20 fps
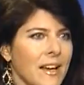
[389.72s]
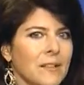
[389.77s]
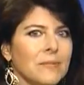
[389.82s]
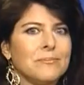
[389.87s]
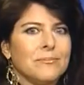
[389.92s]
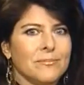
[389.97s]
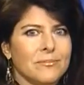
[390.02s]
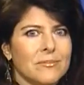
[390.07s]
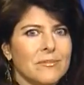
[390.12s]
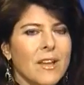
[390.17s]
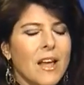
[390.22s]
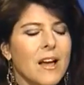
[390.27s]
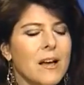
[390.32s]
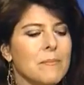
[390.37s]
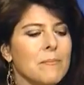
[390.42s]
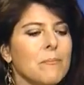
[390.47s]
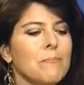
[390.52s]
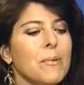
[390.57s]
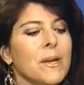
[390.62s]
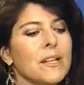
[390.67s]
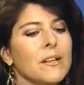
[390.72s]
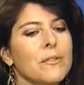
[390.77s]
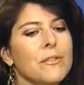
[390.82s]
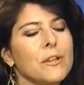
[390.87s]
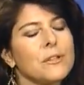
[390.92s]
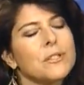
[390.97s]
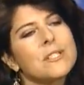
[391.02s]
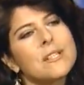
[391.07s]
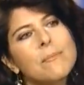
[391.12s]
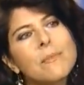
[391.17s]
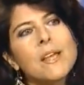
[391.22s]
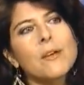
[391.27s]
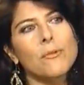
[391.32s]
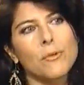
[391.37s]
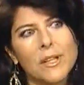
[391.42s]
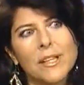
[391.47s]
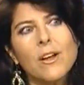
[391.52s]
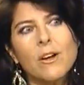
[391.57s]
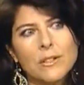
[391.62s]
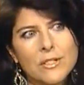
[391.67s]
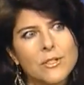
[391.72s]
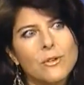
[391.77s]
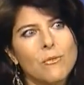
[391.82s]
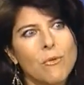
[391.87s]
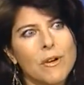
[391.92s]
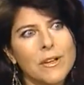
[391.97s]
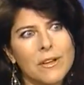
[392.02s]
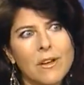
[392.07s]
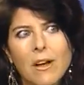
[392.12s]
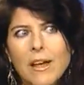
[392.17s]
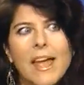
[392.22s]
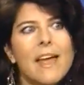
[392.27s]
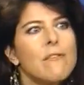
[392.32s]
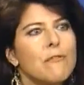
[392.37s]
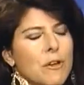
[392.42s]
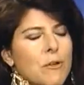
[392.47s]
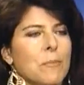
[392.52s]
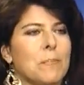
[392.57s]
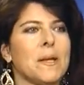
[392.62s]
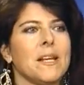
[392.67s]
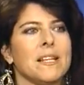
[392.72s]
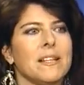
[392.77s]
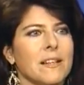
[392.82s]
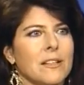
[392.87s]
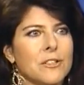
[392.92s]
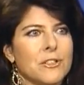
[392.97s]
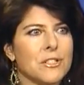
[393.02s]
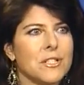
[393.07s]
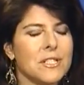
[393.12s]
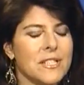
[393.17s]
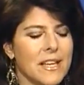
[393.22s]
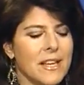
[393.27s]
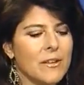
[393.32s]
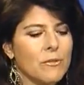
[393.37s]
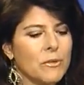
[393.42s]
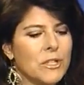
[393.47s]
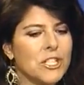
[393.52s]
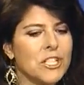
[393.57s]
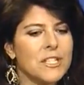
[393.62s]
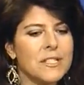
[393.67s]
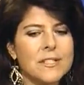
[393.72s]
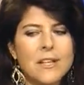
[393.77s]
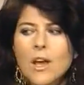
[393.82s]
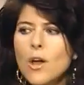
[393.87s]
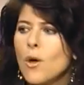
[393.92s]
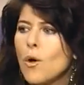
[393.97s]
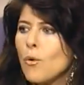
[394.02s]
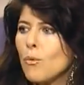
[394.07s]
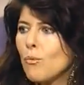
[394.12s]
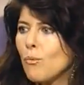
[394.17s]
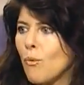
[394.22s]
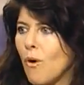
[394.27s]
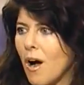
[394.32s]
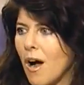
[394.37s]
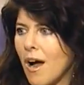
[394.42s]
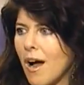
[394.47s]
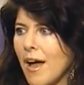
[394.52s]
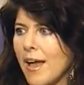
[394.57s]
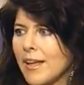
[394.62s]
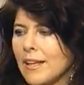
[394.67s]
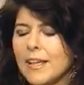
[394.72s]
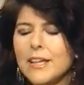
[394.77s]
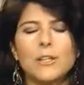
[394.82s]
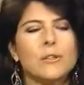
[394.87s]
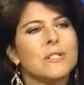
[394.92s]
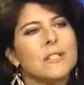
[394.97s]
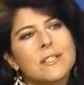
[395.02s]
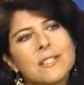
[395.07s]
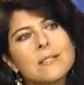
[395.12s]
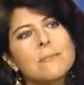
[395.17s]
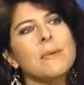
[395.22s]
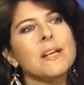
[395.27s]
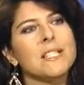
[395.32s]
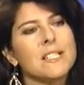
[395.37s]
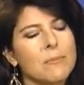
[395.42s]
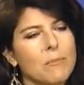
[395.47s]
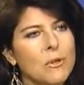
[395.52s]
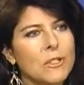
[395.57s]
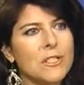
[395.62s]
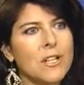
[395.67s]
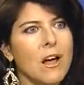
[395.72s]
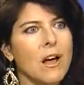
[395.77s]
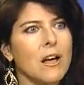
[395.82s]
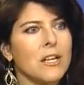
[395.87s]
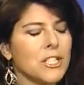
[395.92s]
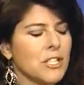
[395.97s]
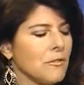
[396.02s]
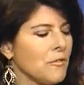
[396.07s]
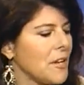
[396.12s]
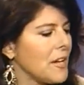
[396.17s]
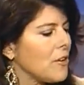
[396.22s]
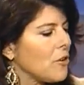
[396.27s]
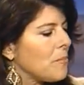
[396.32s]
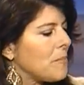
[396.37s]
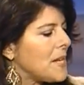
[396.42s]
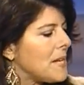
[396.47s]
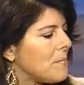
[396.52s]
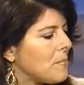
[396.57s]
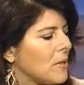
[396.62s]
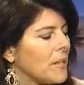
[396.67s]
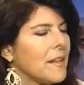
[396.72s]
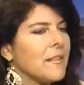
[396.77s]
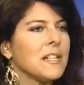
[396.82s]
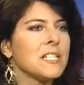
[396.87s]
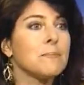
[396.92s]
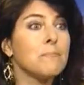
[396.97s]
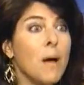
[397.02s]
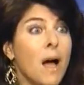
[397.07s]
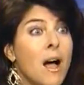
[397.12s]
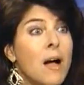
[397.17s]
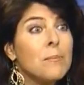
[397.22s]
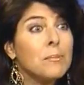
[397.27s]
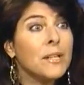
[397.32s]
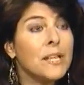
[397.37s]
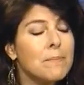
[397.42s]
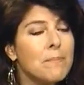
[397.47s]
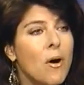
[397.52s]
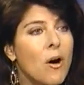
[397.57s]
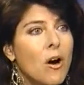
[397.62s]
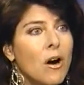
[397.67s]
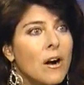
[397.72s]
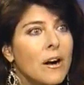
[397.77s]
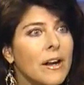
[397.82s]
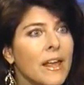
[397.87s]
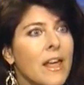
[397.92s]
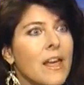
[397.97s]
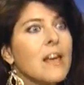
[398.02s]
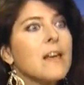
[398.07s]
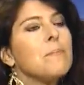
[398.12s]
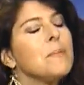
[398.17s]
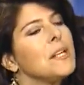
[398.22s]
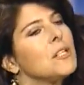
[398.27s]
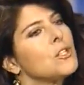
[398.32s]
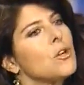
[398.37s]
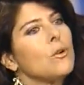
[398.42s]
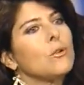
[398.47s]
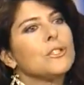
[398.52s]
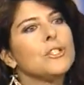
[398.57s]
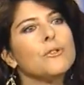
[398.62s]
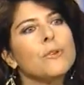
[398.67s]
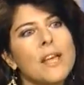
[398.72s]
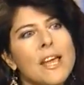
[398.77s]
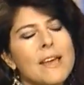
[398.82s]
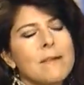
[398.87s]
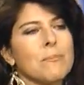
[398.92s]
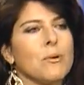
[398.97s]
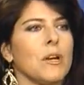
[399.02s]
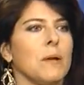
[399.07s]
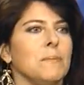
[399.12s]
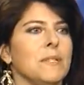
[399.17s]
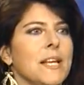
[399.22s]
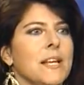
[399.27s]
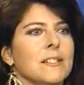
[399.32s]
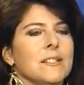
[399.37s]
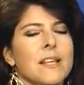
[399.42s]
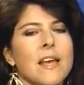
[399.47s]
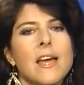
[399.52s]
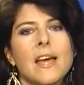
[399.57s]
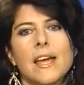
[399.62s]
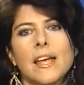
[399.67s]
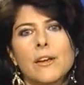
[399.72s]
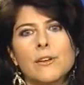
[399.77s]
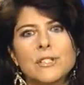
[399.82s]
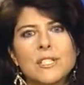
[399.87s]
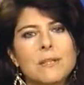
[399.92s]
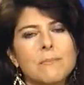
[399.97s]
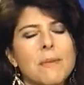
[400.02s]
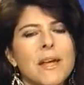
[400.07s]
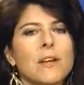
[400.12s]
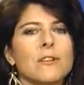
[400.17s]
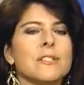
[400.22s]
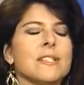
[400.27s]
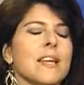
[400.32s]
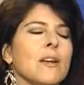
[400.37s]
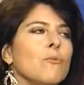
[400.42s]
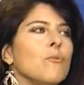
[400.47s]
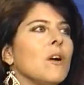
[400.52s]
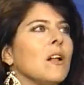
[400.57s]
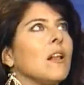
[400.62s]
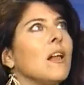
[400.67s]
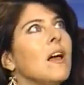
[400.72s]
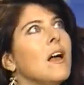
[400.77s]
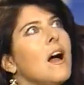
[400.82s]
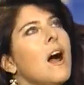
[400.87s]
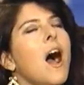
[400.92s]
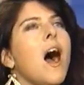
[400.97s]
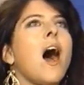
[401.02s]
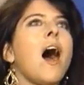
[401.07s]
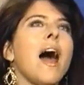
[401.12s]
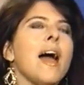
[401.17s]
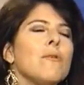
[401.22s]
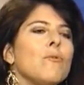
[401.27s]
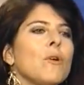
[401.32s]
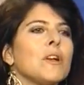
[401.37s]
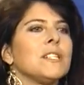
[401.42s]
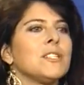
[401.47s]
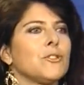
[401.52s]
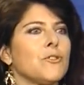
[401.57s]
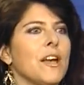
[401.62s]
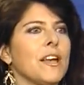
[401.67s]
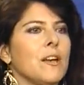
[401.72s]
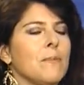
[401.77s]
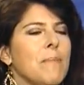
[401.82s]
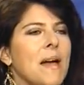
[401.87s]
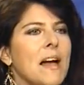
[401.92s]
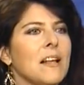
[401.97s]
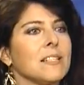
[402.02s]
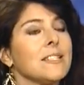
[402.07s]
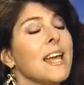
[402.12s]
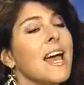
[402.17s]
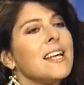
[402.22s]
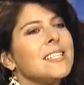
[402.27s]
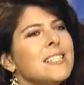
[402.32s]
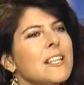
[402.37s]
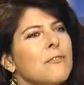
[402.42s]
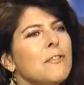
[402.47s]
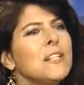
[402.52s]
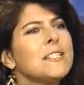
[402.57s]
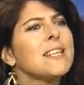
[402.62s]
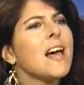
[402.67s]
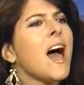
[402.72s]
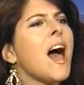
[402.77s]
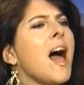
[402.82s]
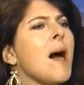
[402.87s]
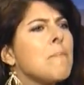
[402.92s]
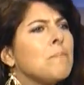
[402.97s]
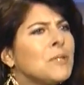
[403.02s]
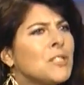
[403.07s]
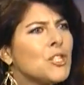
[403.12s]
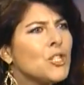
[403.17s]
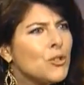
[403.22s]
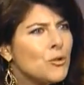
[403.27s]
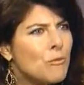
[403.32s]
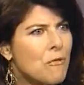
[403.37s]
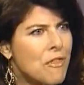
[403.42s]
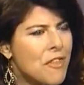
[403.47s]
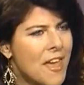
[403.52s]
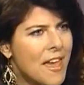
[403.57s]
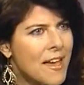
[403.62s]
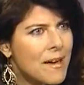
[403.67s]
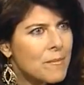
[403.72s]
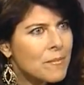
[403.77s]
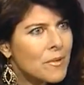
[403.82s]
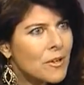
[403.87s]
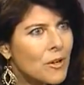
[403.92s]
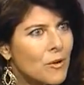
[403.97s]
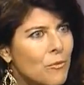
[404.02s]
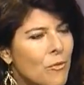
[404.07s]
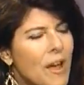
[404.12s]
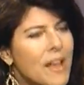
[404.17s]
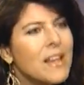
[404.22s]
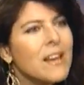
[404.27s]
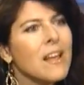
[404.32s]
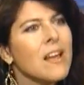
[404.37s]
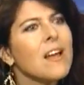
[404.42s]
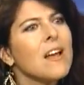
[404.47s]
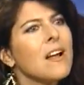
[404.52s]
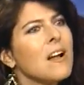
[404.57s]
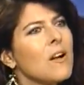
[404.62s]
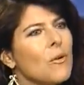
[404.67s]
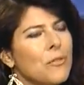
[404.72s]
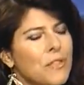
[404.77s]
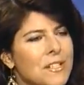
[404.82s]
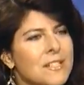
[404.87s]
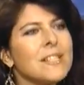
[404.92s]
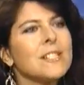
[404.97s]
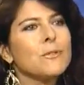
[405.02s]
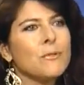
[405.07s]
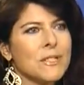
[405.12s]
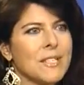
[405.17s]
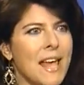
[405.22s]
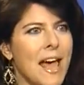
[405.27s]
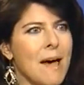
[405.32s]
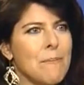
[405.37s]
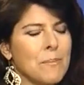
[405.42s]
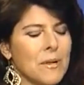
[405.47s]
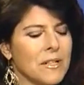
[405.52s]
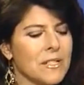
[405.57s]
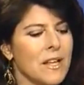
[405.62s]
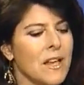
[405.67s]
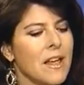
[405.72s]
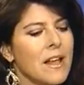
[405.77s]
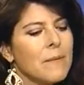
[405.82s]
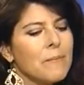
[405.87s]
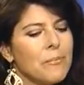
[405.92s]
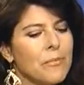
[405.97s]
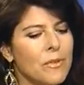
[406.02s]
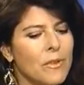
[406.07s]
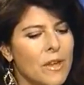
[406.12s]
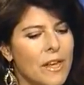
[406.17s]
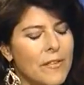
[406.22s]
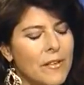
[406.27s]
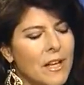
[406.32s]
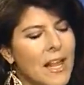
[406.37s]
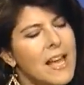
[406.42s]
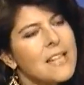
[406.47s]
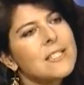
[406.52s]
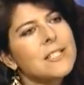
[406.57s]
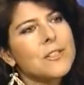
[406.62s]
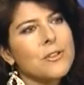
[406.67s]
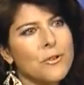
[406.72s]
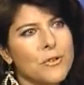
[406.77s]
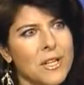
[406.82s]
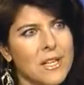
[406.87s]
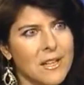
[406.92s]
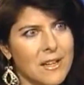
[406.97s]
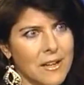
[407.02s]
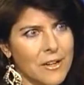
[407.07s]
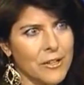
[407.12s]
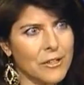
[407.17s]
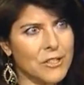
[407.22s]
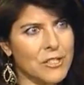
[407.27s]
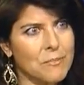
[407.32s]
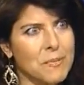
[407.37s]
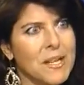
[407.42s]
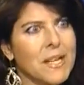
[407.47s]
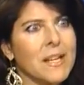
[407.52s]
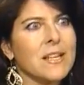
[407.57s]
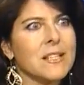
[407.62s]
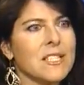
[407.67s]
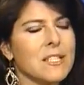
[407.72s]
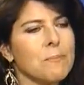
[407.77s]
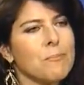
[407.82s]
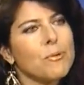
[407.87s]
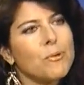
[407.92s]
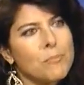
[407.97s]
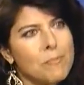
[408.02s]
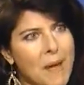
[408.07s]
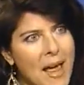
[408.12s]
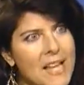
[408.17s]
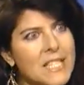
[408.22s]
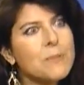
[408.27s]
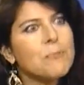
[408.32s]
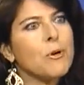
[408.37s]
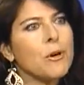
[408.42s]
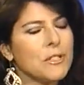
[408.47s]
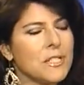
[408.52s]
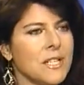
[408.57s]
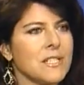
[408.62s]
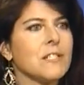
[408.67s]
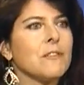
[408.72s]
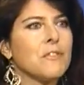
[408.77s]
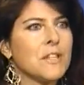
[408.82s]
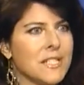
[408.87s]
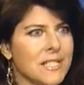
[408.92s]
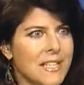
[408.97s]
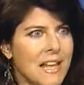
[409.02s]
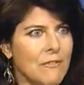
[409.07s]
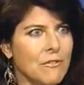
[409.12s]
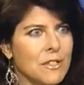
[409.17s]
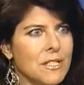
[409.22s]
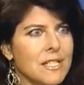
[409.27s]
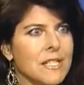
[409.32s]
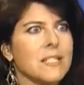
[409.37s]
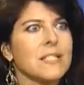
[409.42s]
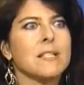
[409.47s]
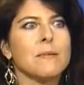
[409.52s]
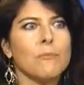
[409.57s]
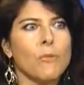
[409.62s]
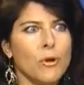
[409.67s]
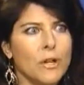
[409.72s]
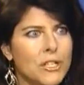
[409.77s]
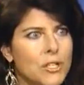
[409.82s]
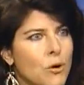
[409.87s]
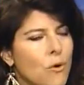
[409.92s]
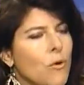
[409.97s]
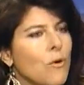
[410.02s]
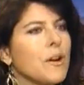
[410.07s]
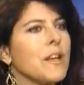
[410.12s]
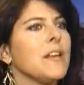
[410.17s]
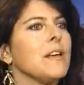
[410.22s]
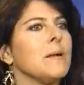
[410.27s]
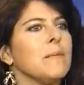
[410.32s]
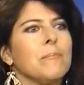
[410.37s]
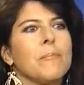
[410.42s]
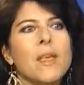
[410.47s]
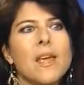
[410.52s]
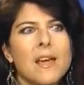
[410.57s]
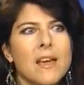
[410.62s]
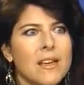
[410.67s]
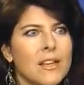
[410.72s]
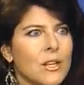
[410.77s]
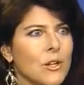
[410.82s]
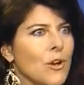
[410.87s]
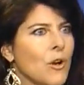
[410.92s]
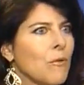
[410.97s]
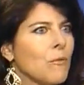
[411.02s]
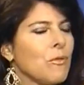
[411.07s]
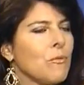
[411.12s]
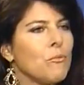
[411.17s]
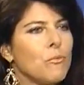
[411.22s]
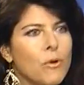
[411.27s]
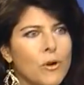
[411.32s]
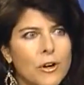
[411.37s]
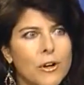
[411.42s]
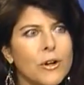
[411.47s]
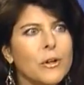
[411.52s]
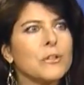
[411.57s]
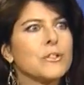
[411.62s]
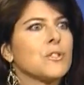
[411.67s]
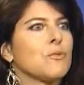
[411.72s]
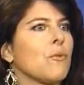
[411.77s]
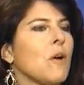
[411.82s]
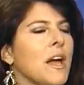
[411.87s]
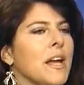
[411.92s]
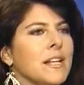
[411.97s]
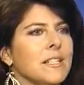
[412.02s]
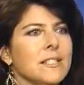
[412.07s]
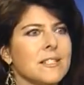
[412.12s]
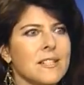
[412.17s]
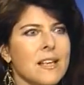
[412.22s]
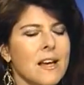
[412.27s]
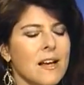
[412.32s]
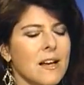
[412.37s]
Yeah. But there's something I really also want everybody to understand, which is why, like you did this amazing montage of here people in this public park being told you can't put up tents. Here's the mayor saying, well, I want to strike a balance, as if it's up to them, right? This is what's happened. In the last 30 years, because the mass protest of the 70s, the moratorium, you know, the workers' rights,